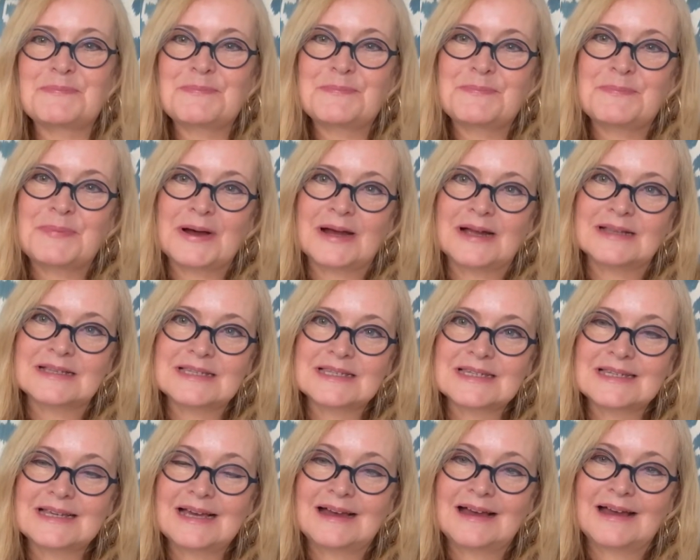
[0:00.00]
But
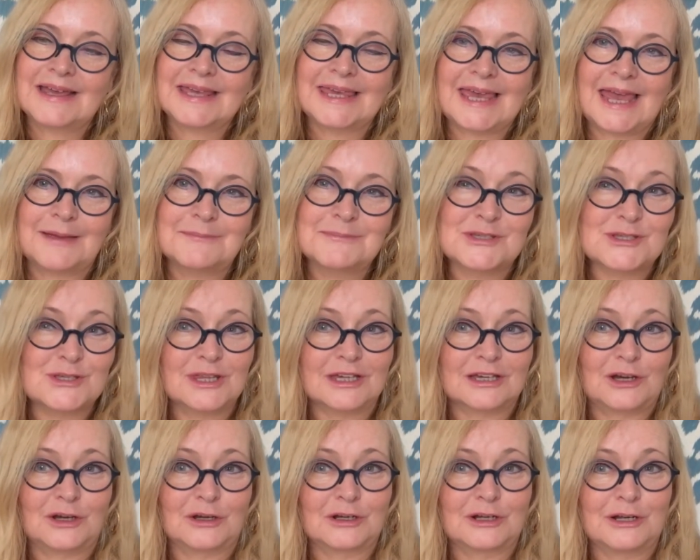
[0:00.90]
I came to the
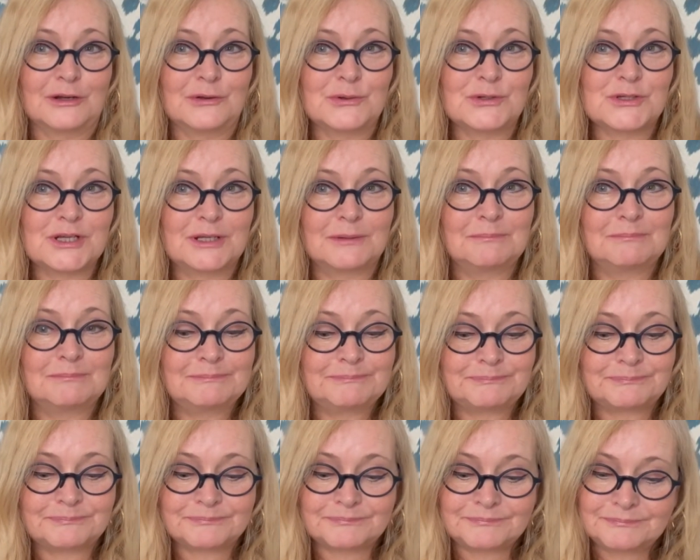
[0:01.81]
conclusion,
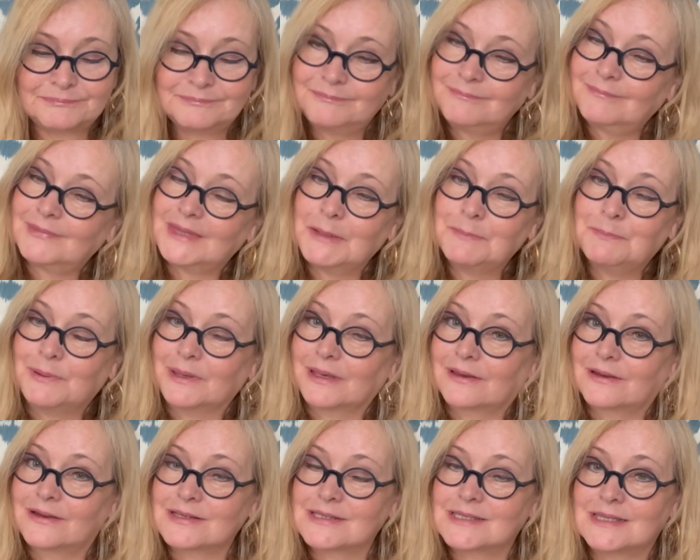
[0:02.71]

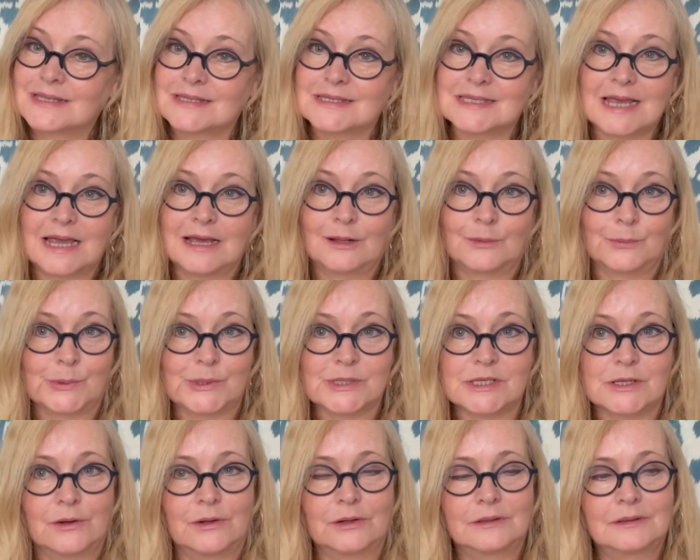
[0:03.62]
because the sale was
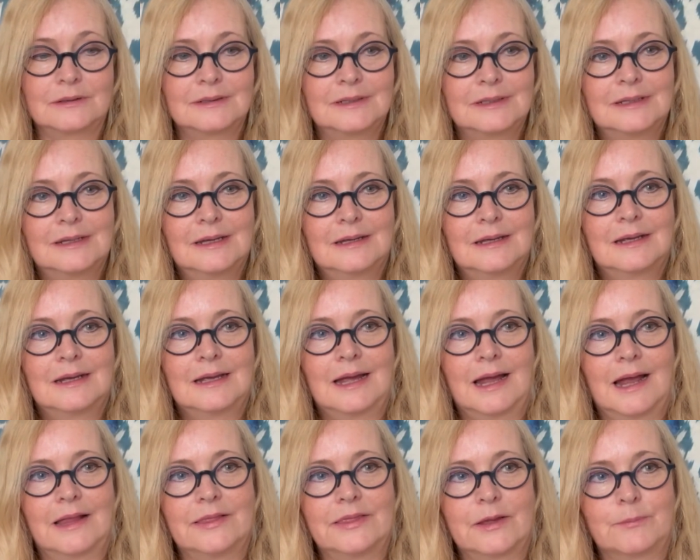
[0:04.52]
on
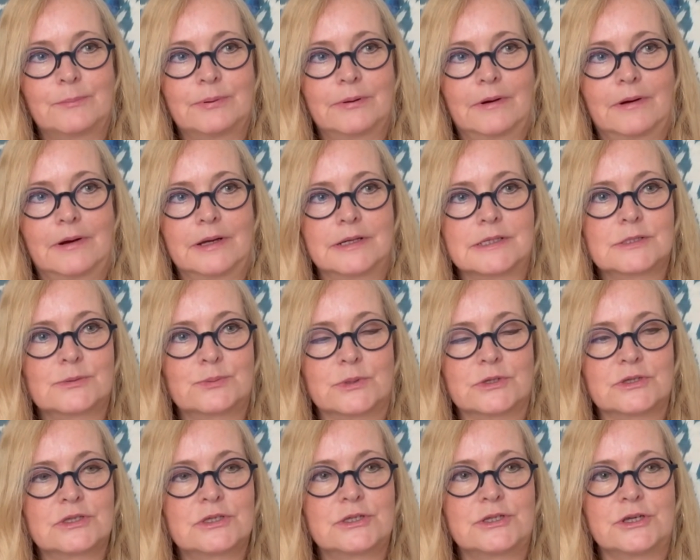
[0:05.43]
and the price
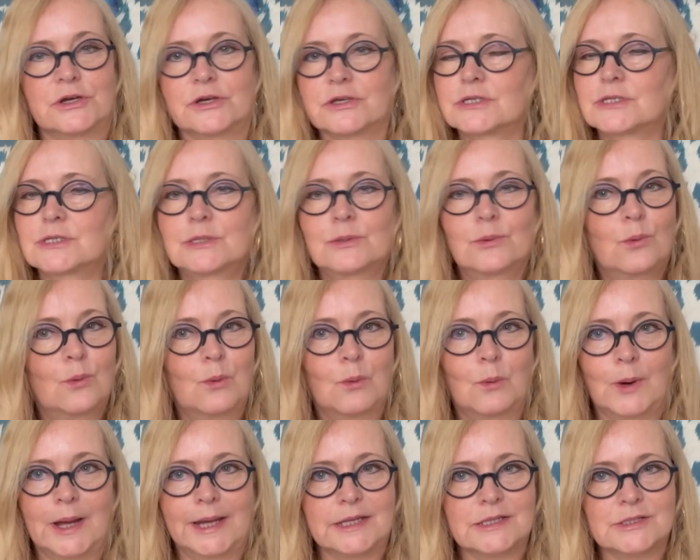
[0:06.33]
was just
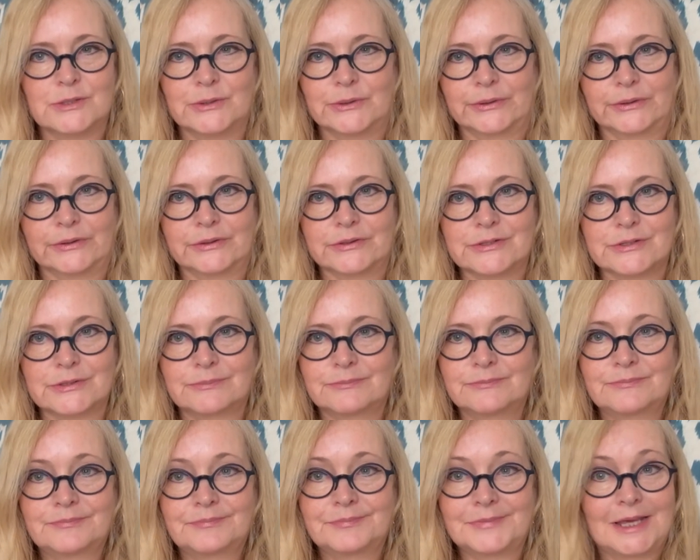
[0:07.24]
way too good.
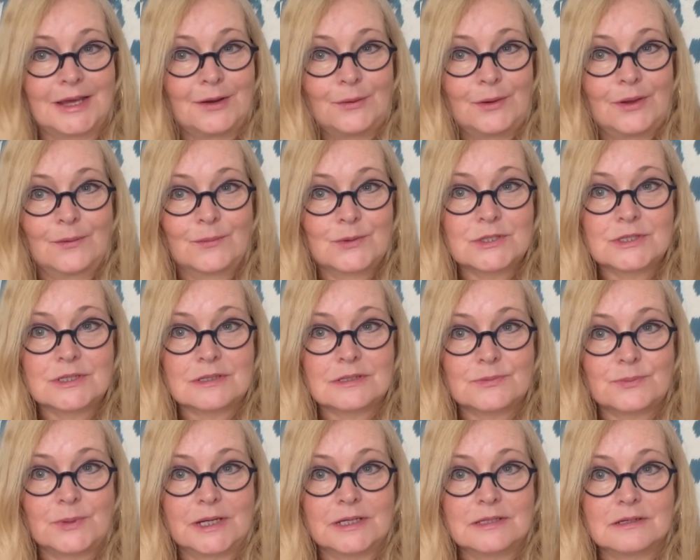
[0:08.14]
It was
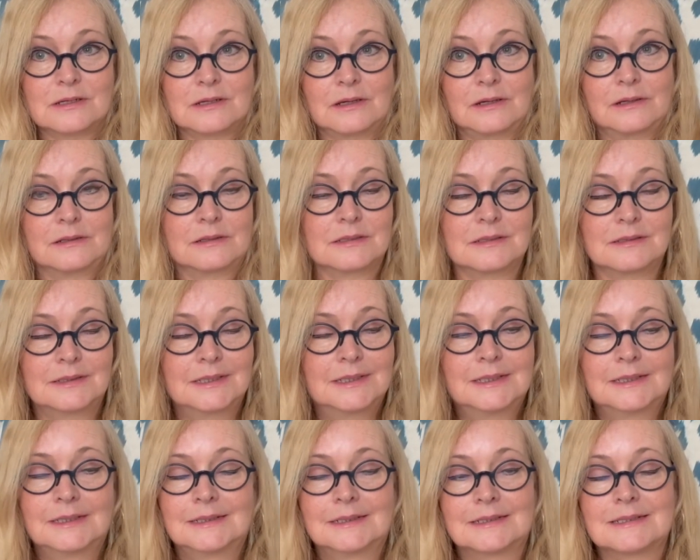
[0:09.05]
just way too good.
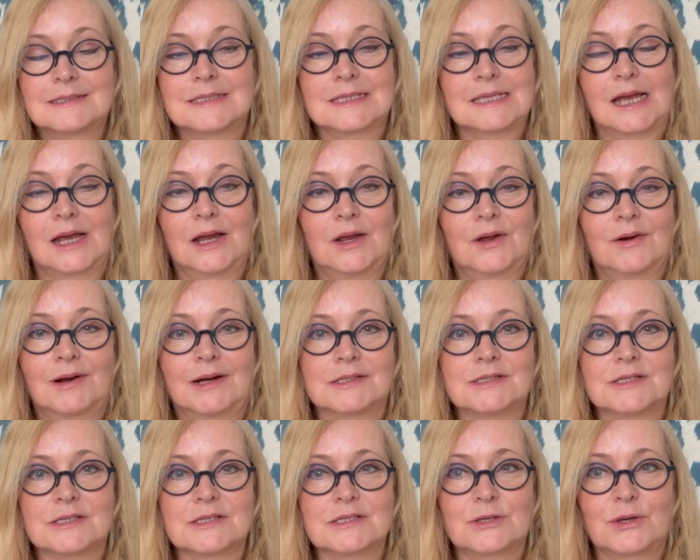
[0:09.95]
So I
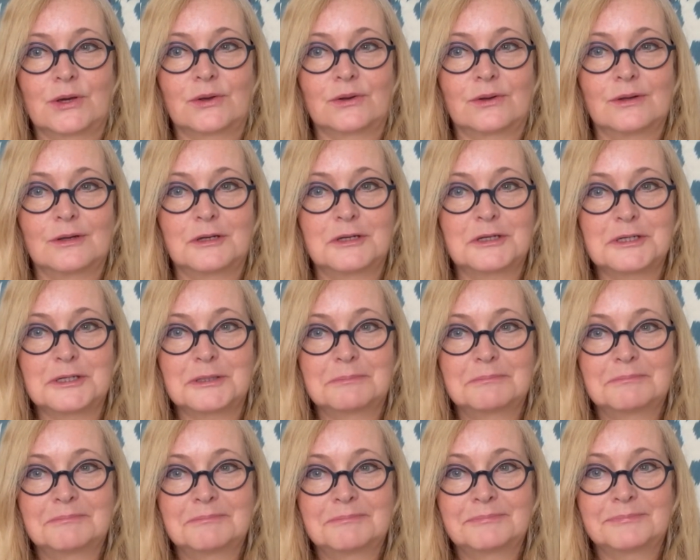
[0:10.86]
just couldn't
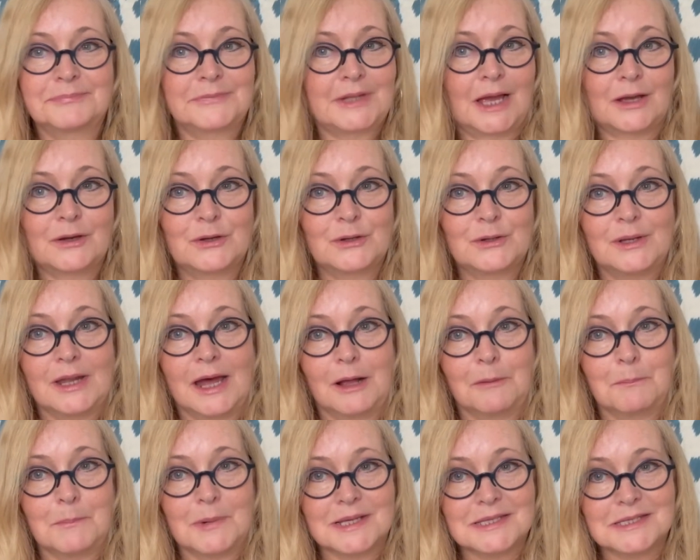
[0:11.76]

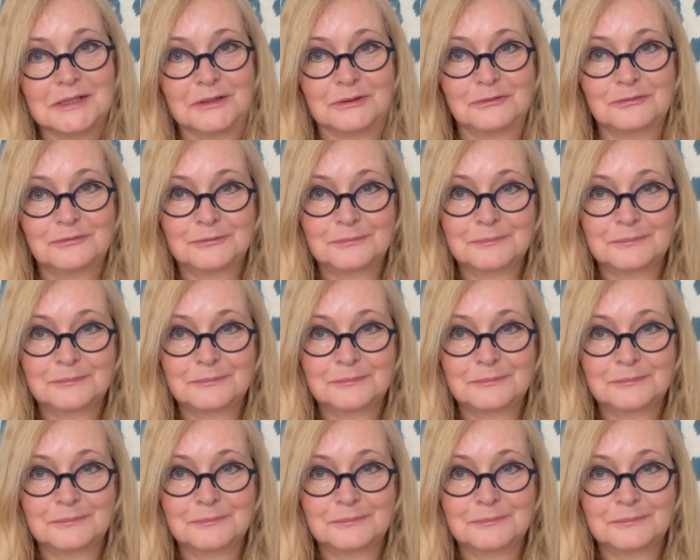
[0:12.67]
help myself.